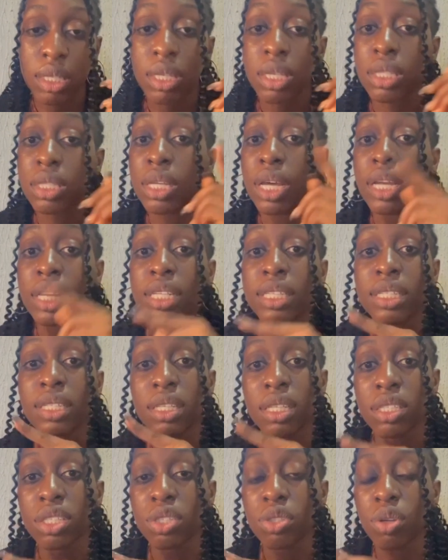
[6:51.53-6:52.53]
in early
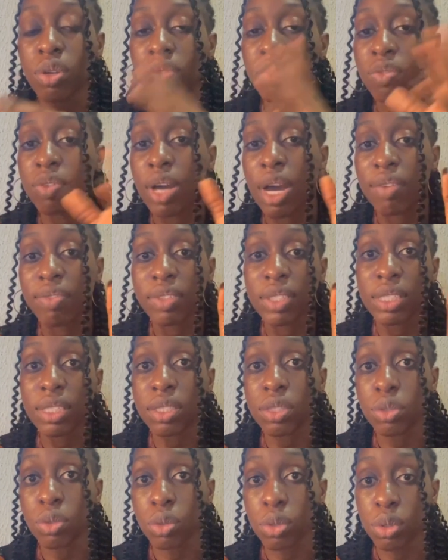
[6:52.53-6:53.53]
stages of having
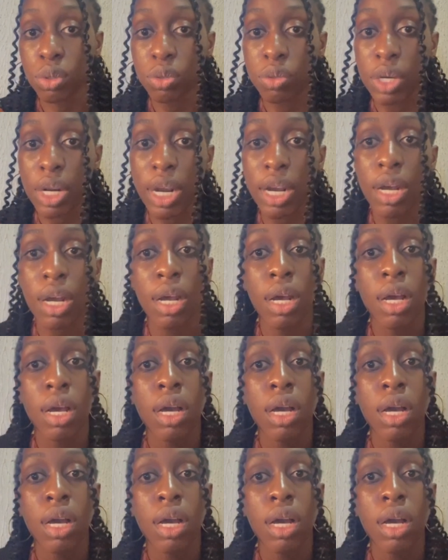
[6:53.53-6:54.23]
this gonorrhea.